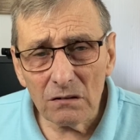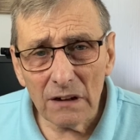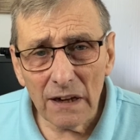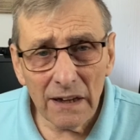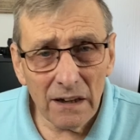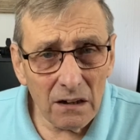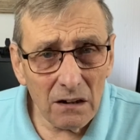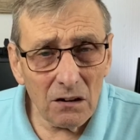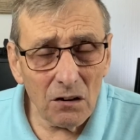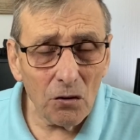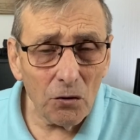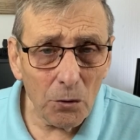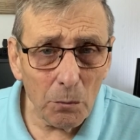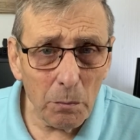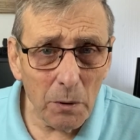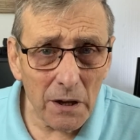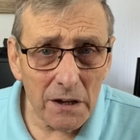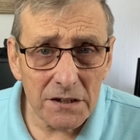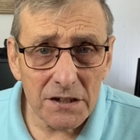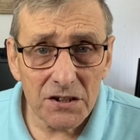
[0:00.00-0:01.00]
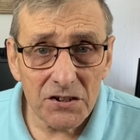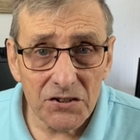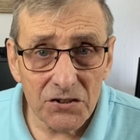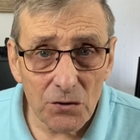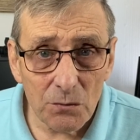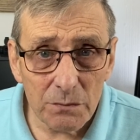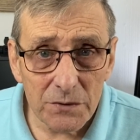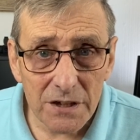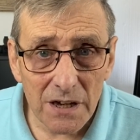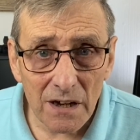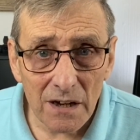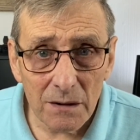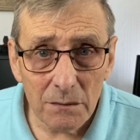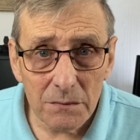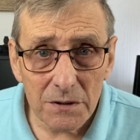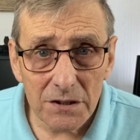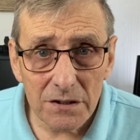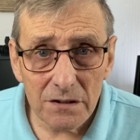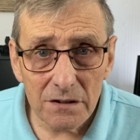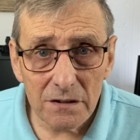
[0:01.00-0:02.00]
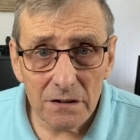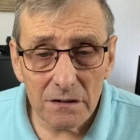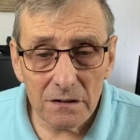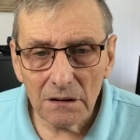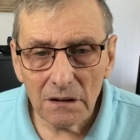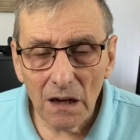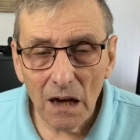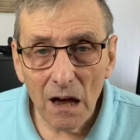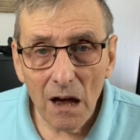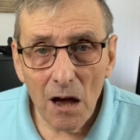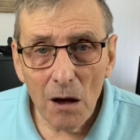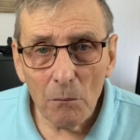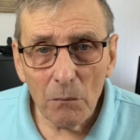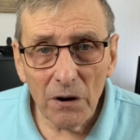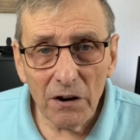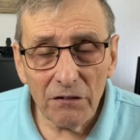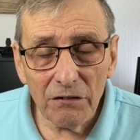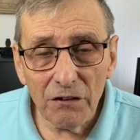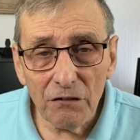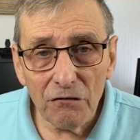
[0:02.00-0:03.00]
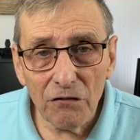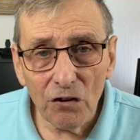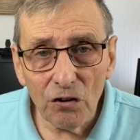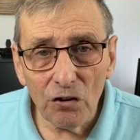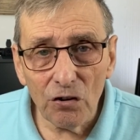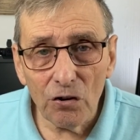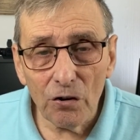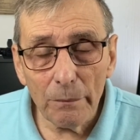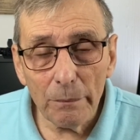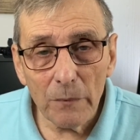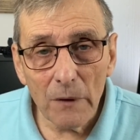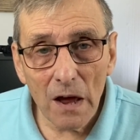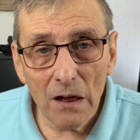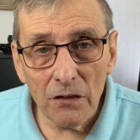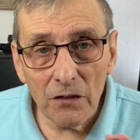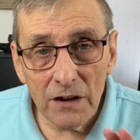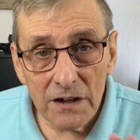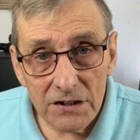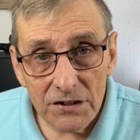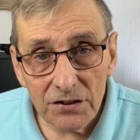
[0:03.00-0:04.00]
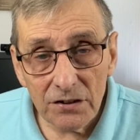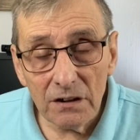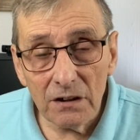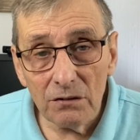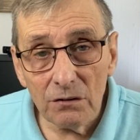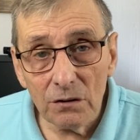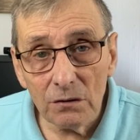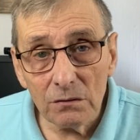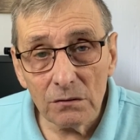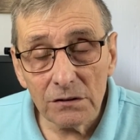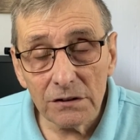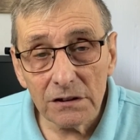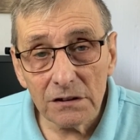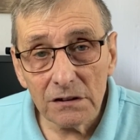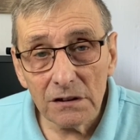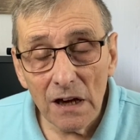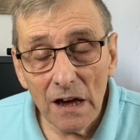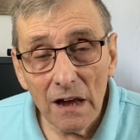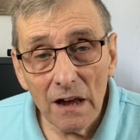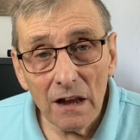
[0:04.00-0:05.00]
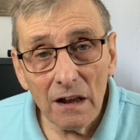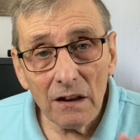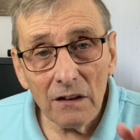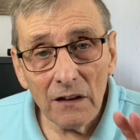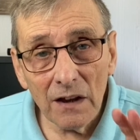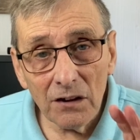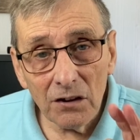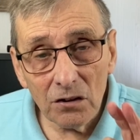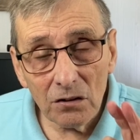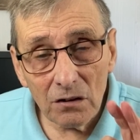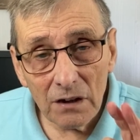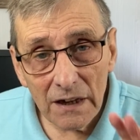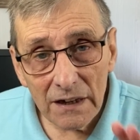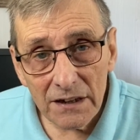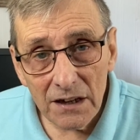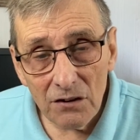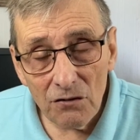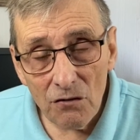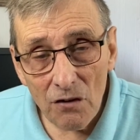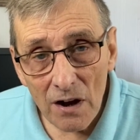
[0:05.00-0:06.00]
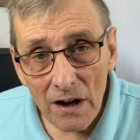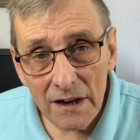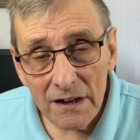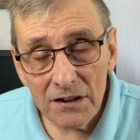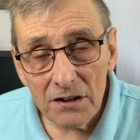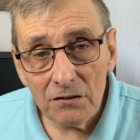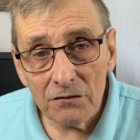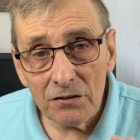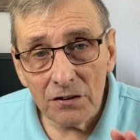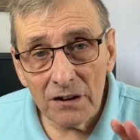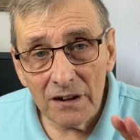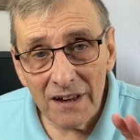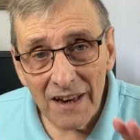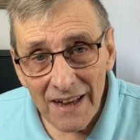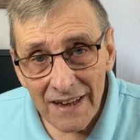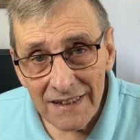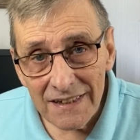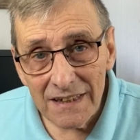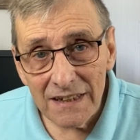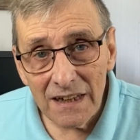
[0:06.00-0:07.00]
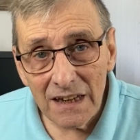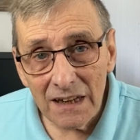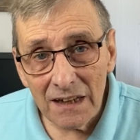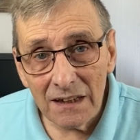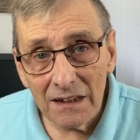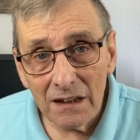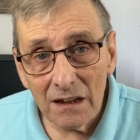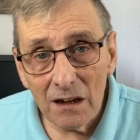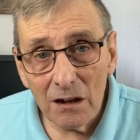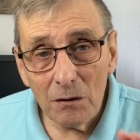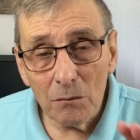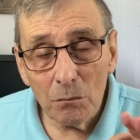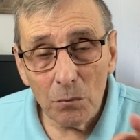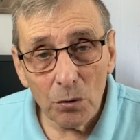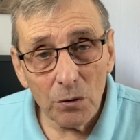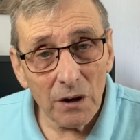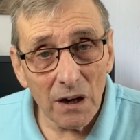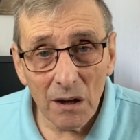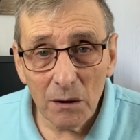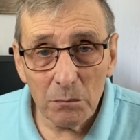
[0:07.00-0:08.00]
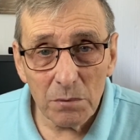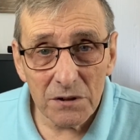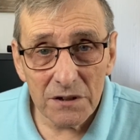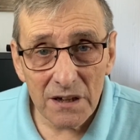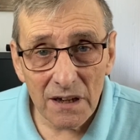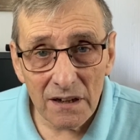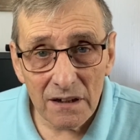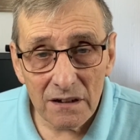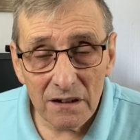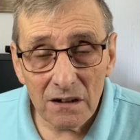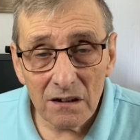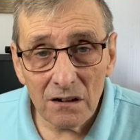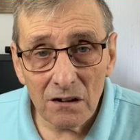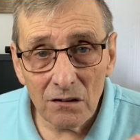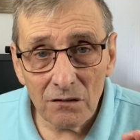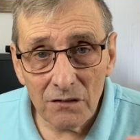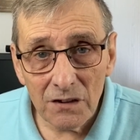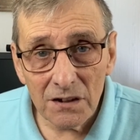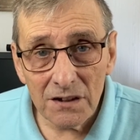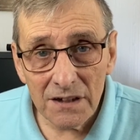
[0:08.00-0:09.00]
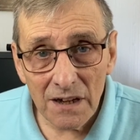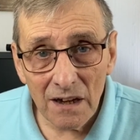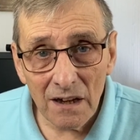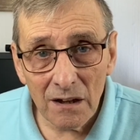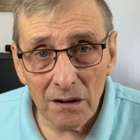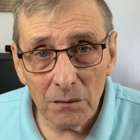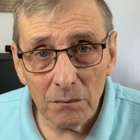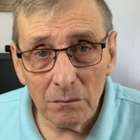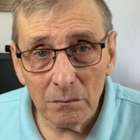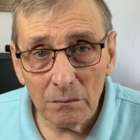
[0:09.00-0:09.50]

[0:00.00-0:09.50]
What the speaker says: in other places sometimes, but if you follow these three rules, then you'll get it right for 99.9% of the time.